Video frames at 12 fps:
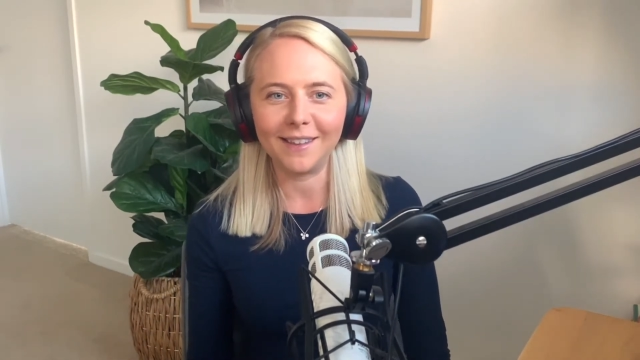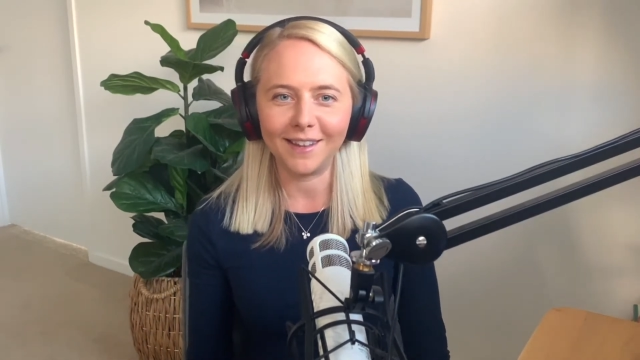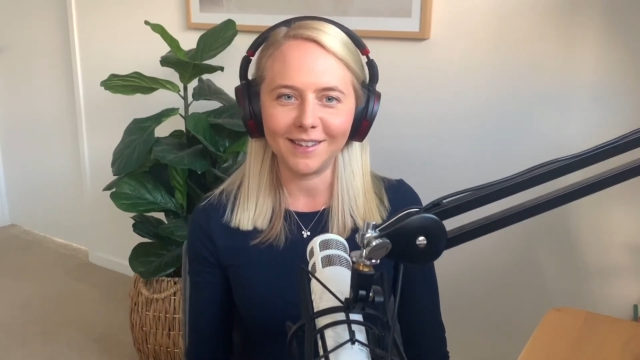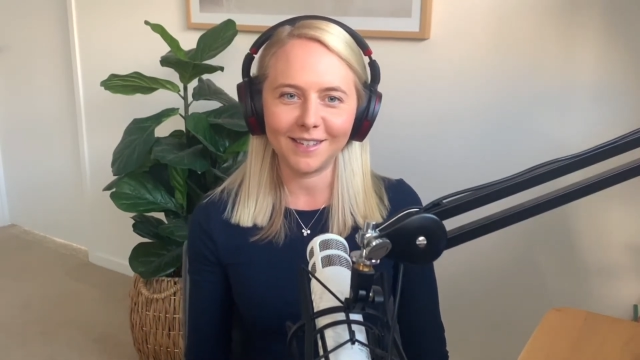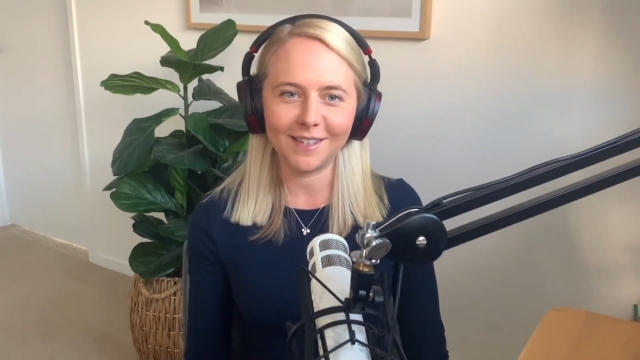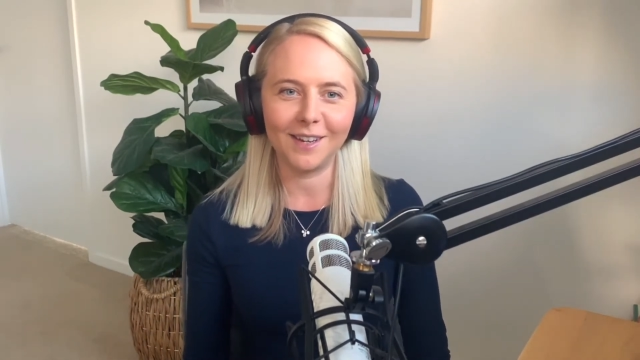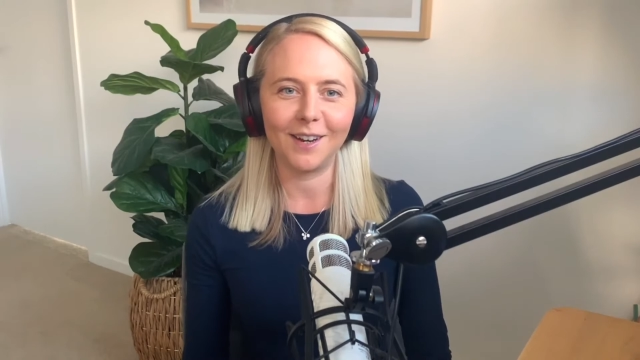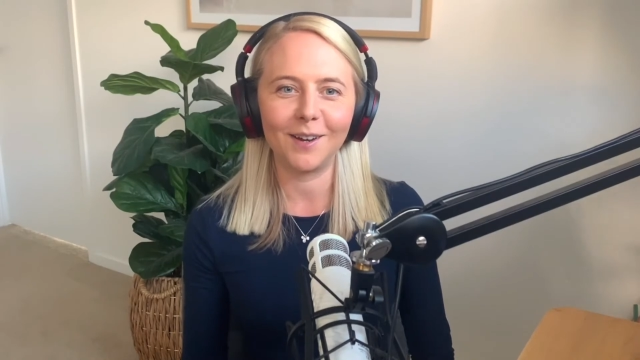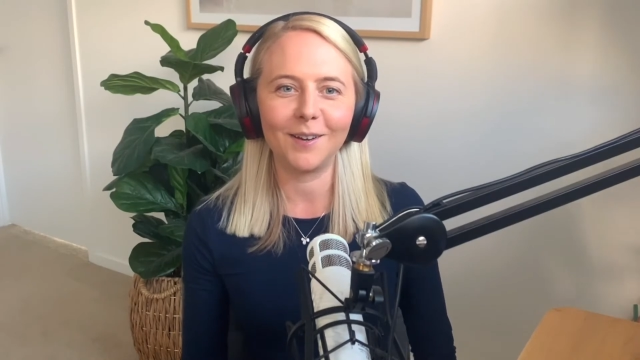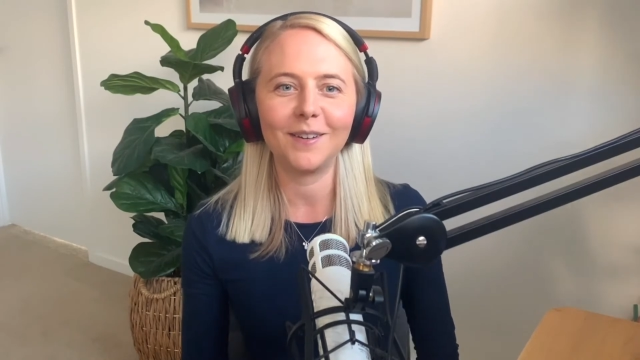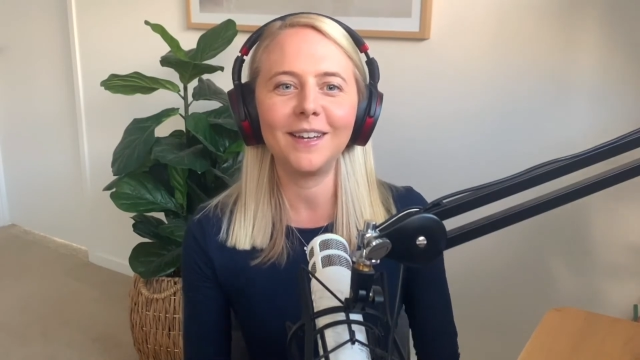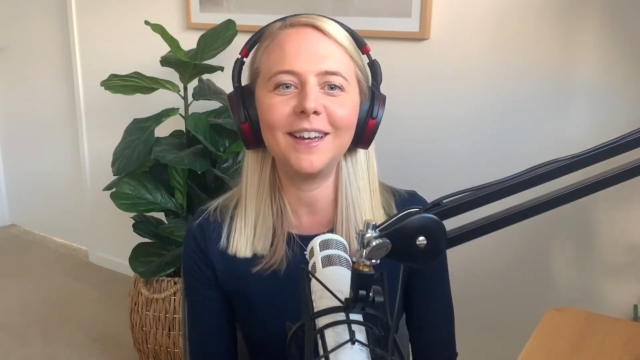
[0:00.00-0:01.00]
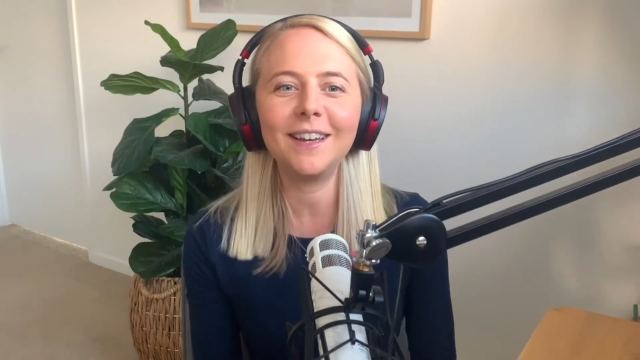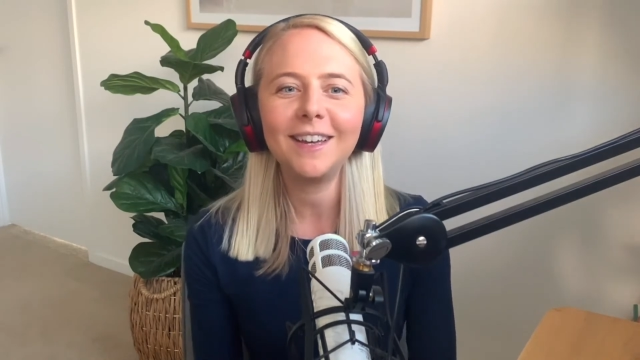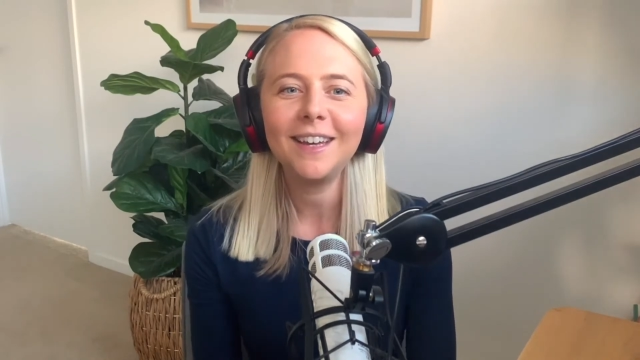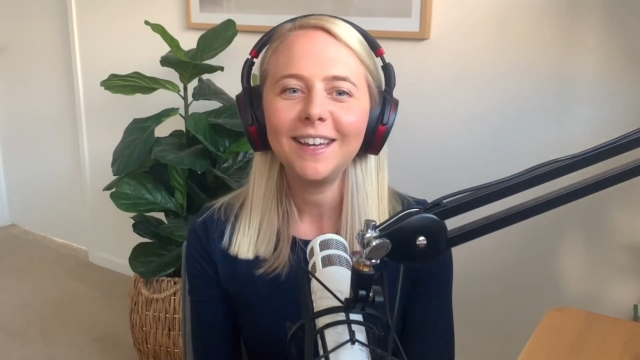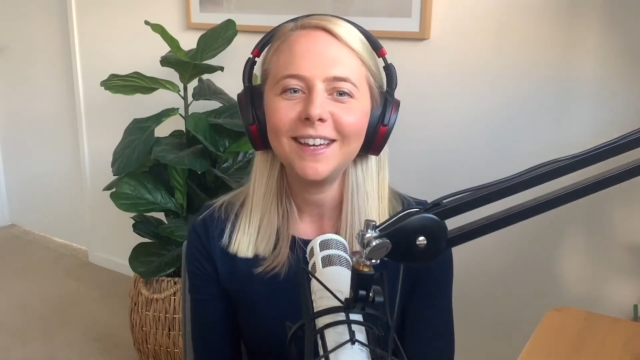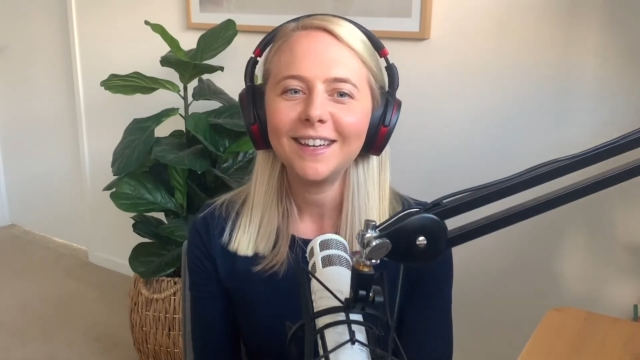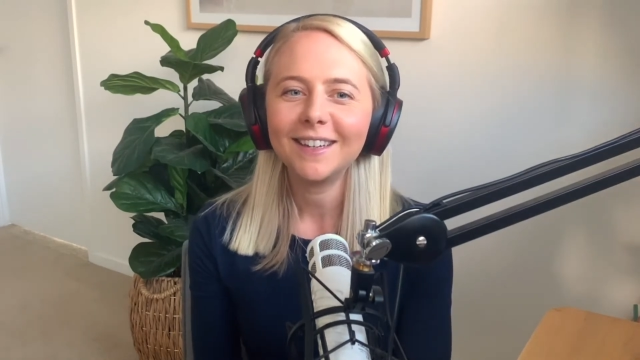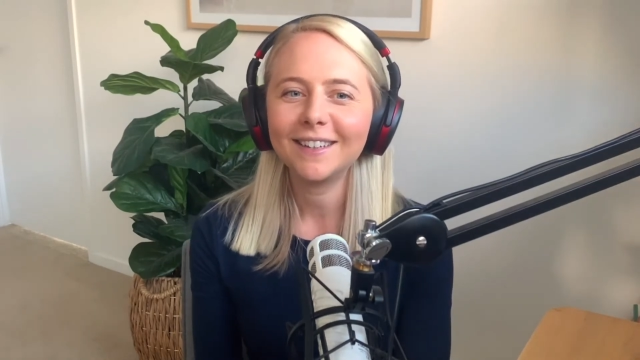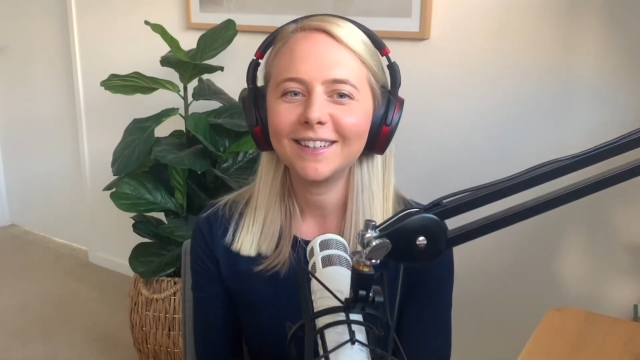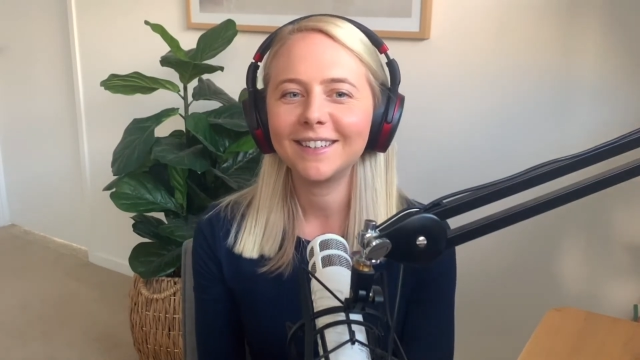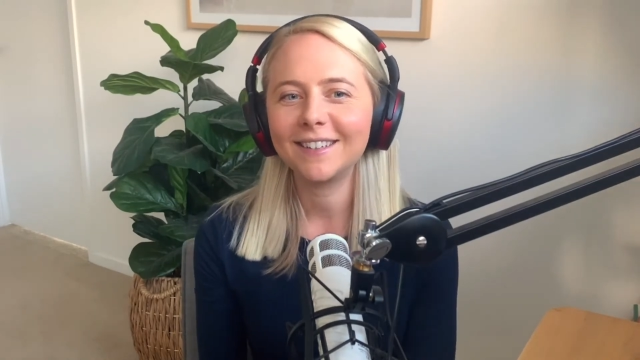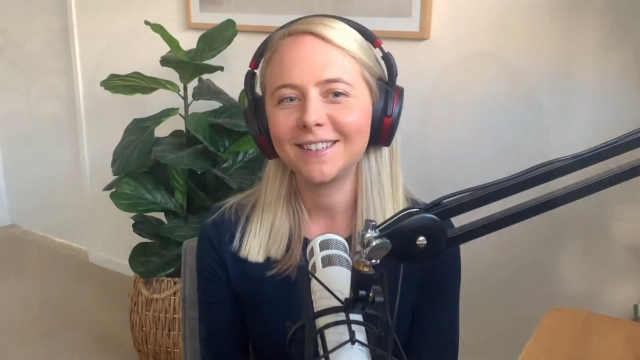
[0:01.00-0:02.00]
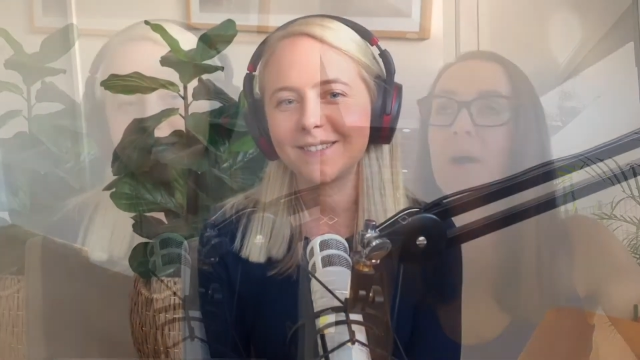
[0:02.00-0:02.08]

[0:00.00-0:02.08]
that's you know well, that's as